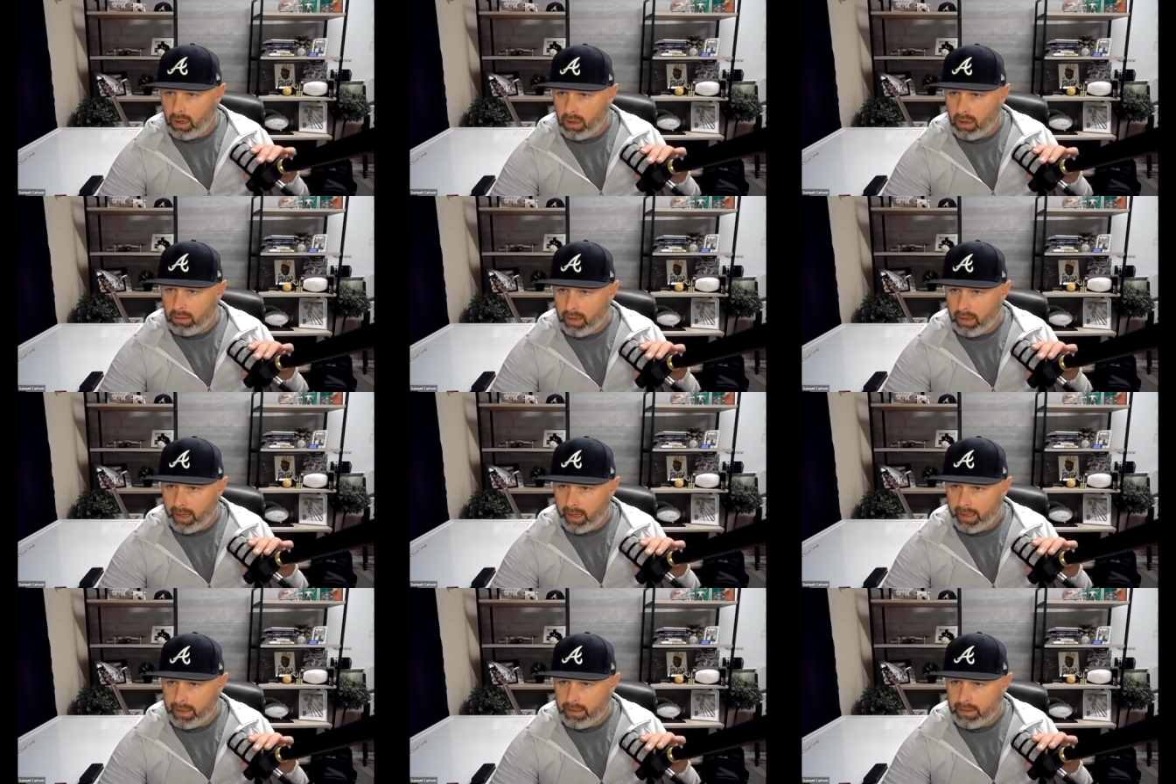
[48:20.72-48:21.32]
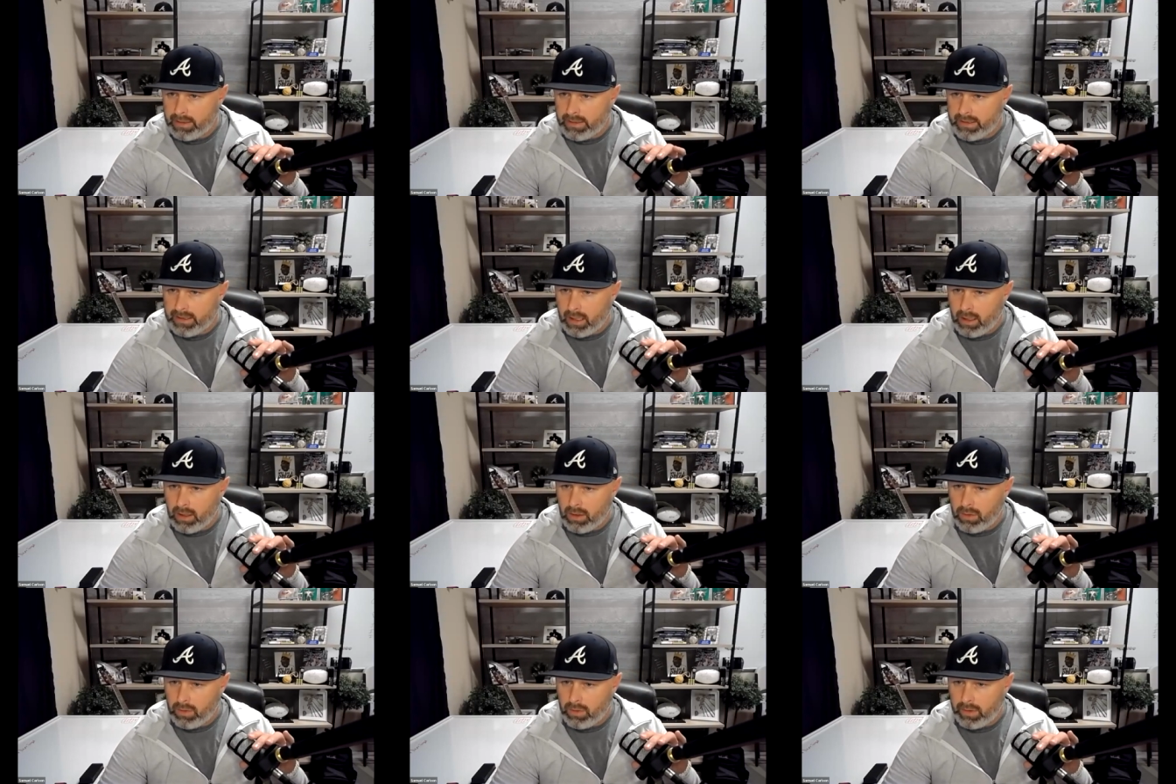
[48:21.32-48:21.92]
All right.
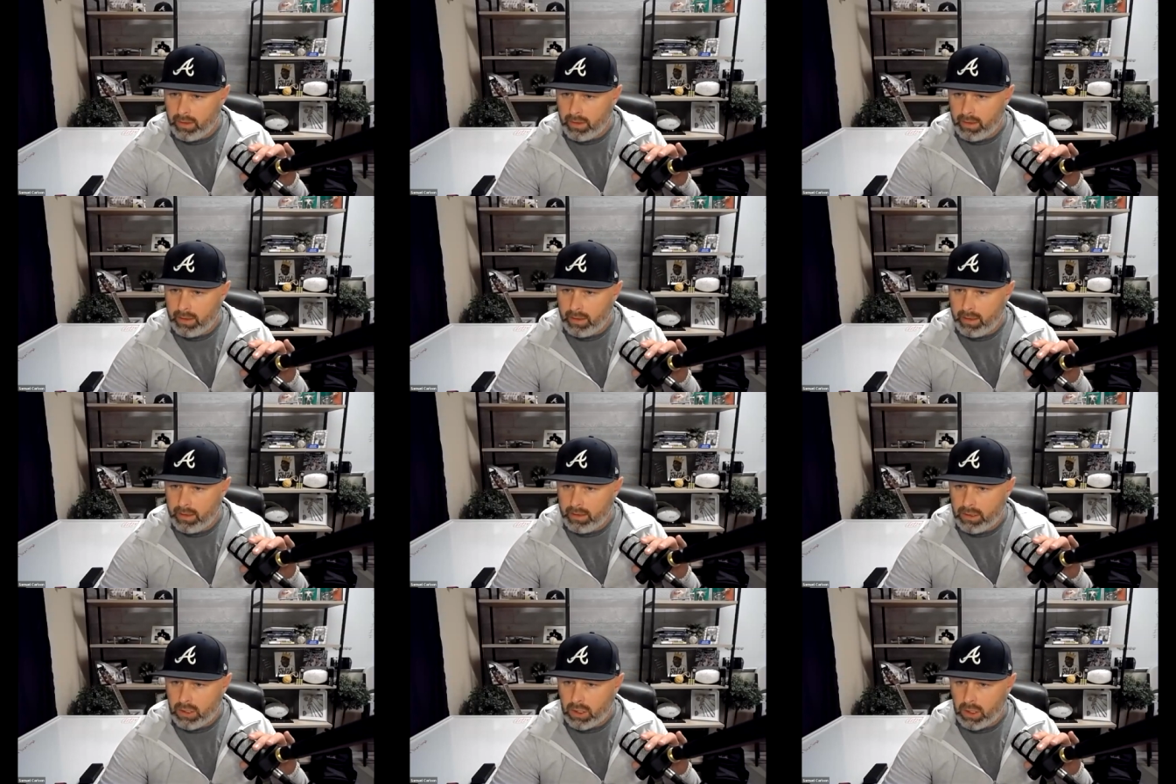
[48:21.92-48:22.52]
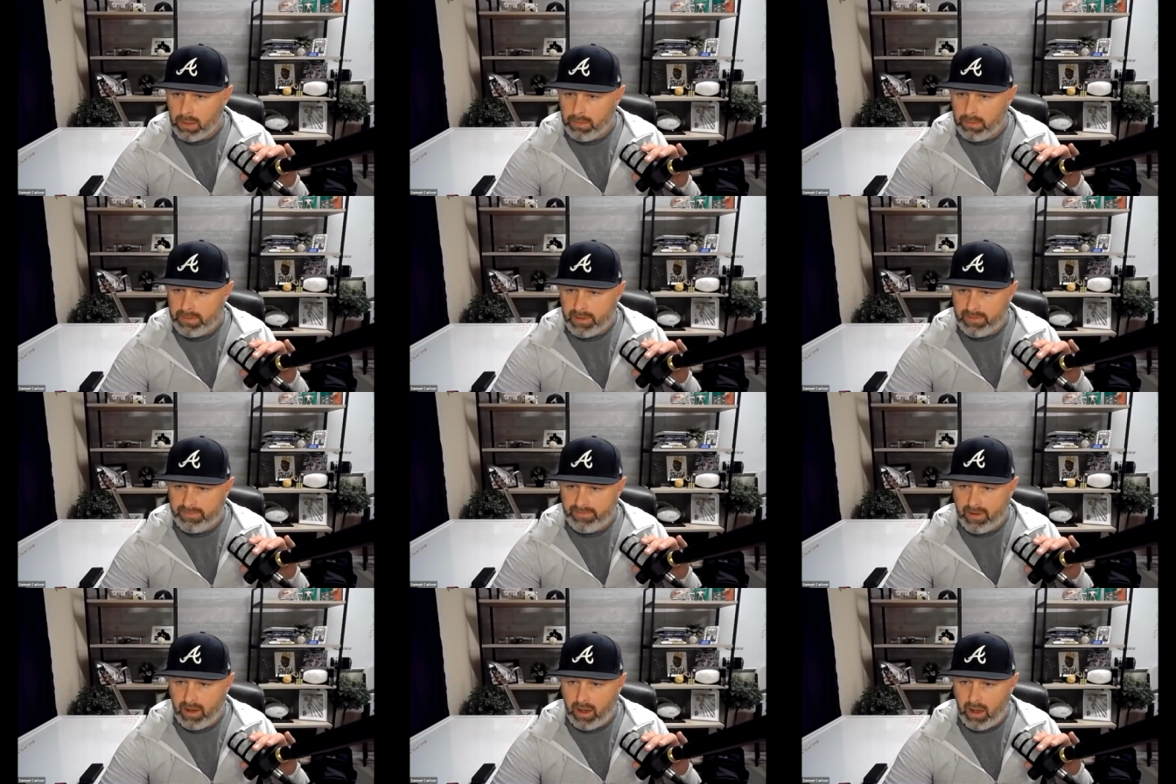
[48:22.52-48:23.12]
So in terms
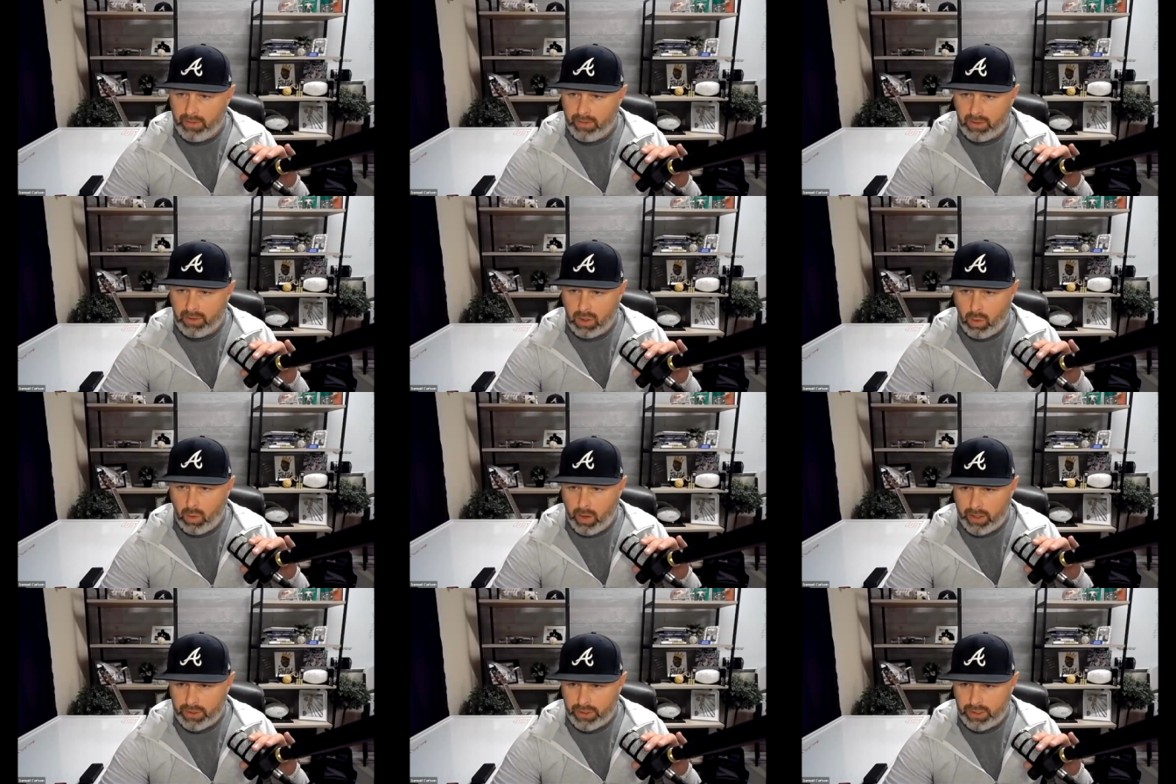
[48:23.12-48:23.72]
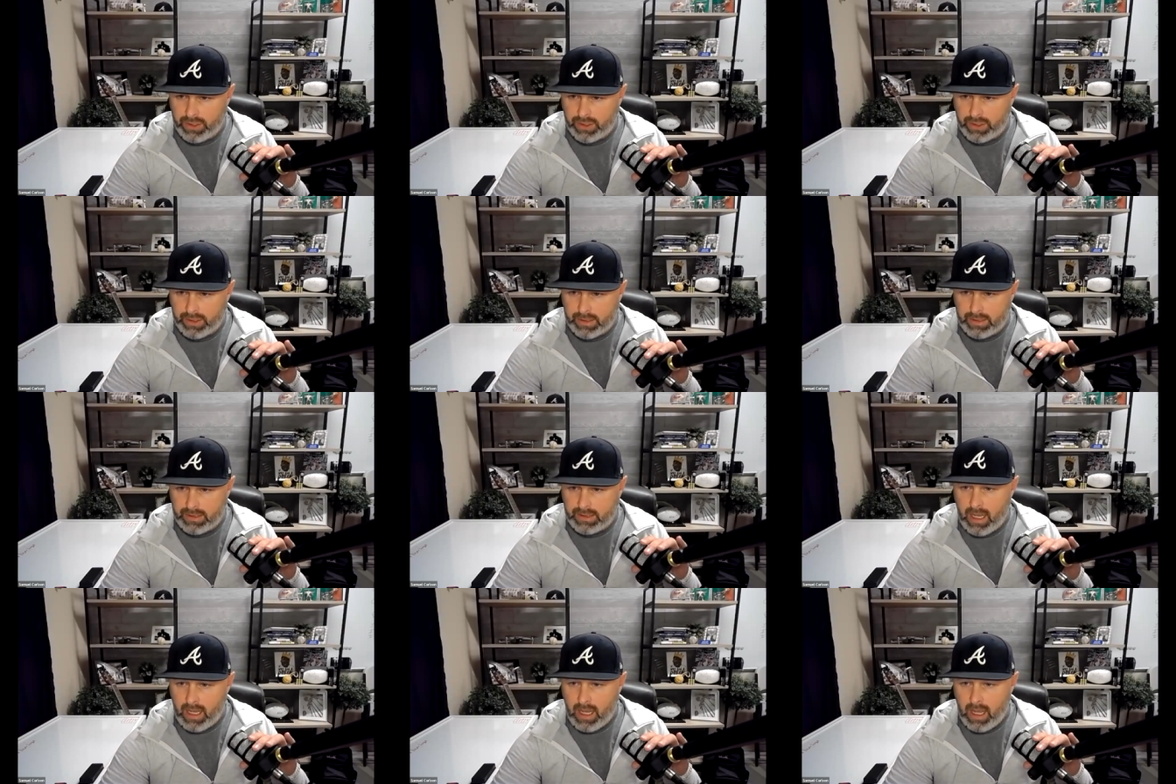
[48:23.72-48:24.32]
of other
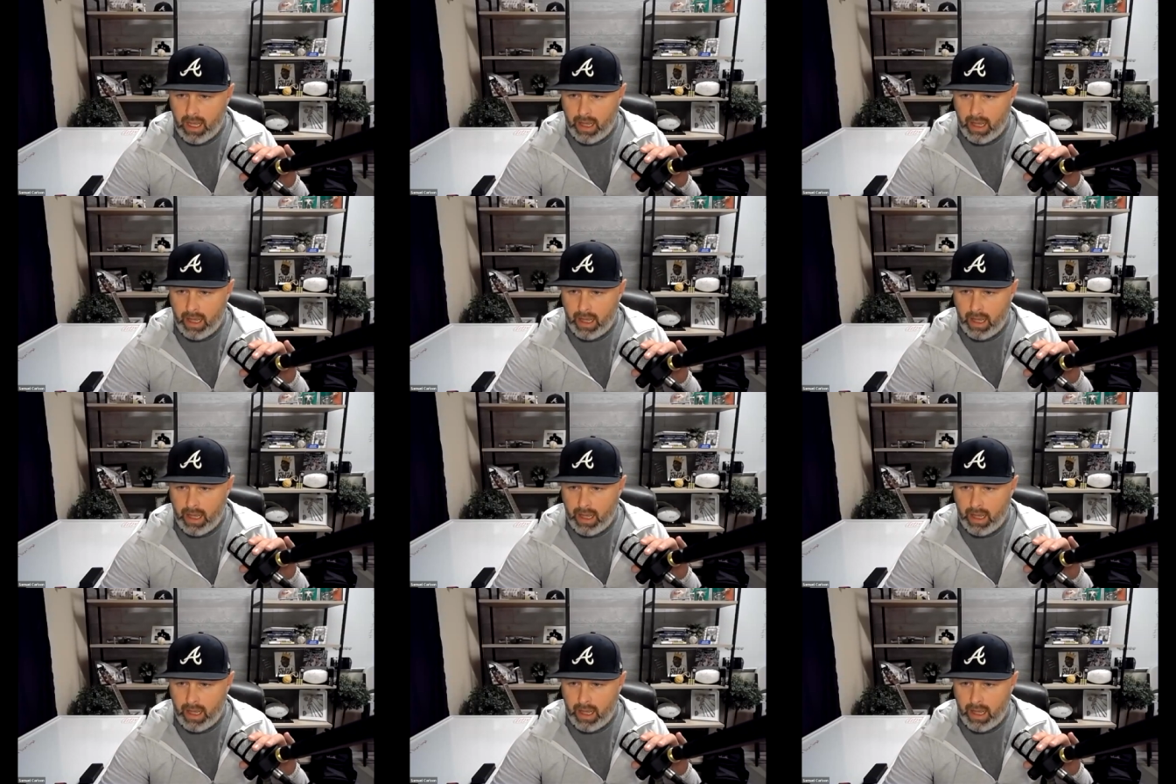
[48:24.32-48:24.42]
questions,